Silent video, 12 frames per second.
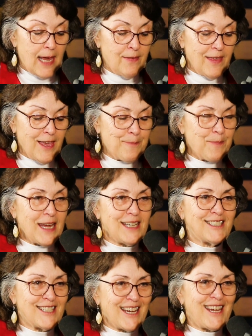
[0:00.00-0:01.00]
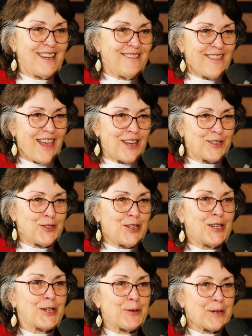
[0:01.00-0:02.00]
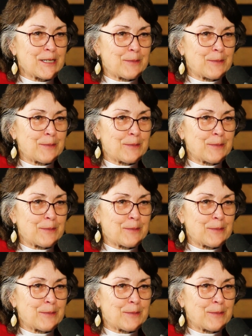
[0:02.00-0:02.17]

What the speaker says: and then maintain that Chico